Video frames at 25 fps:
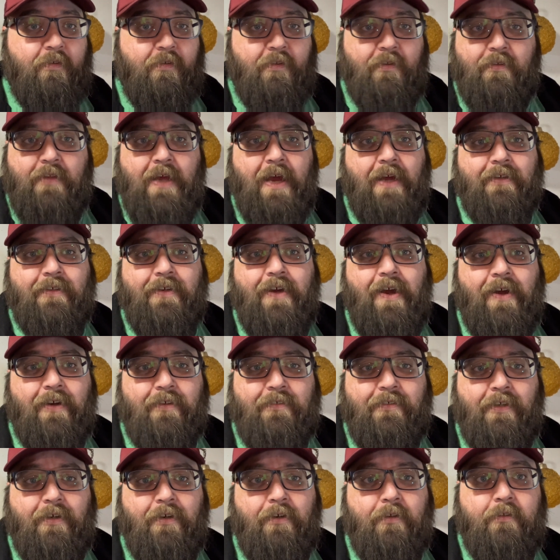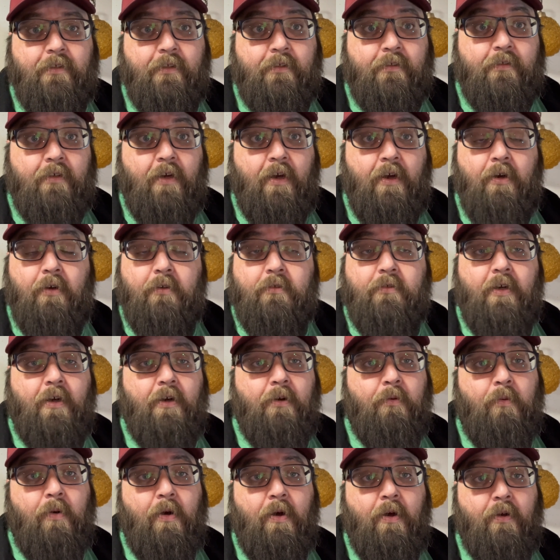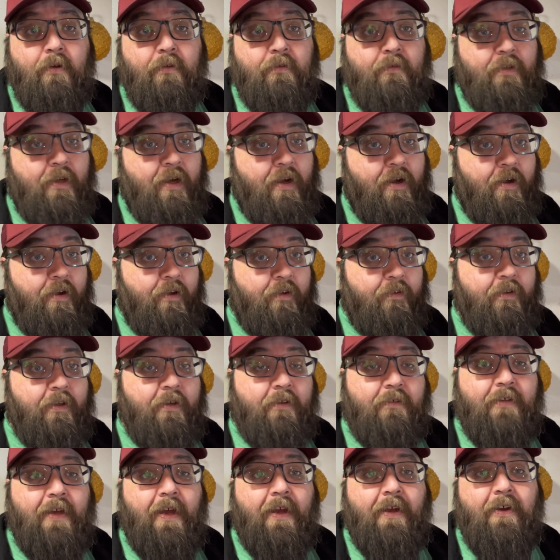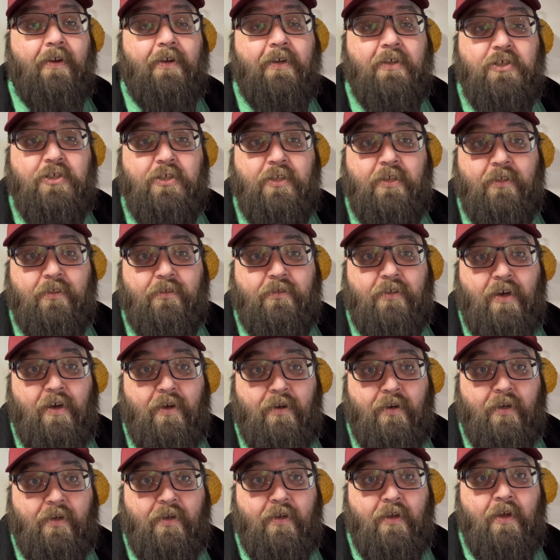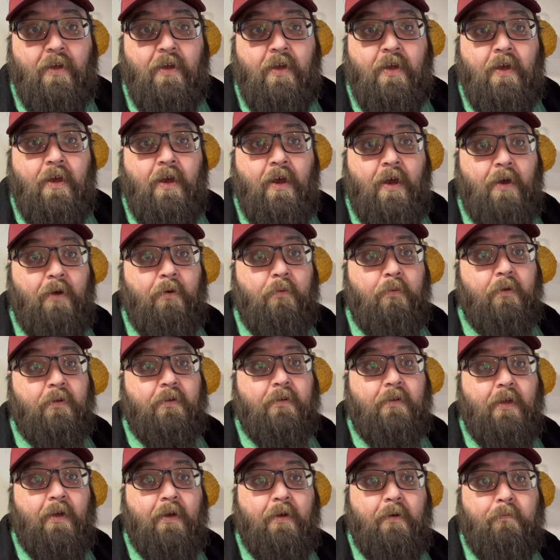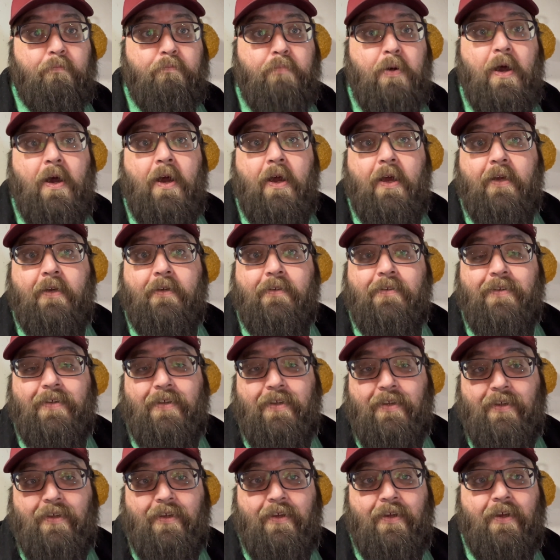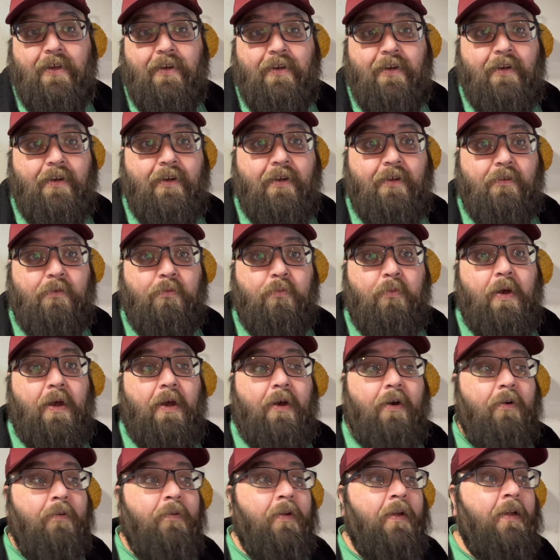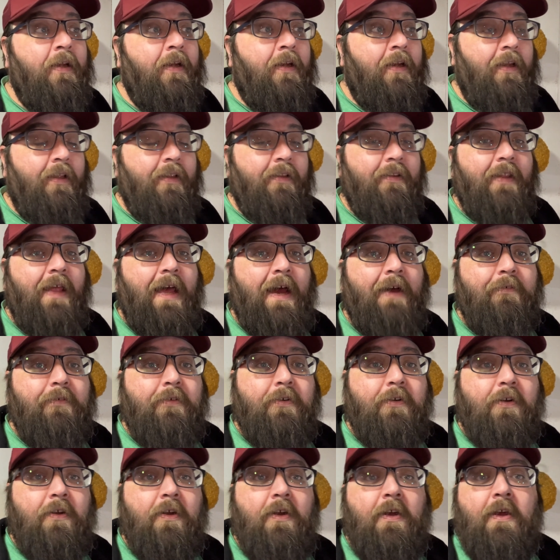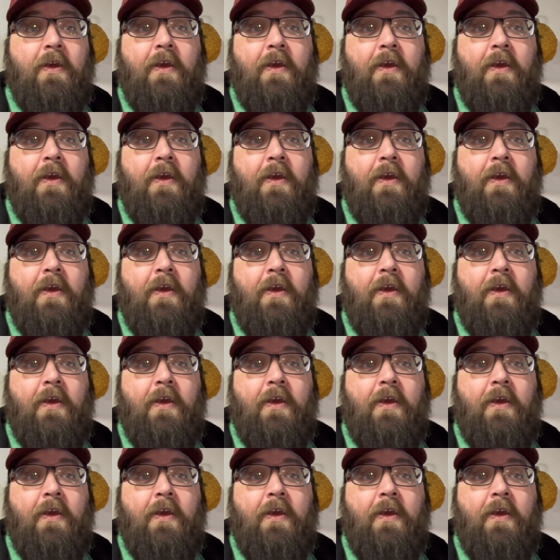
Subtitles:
that cocktail, the Tahoe Terroir, their take on a gin and tonic with pine tea in it as well and lavender,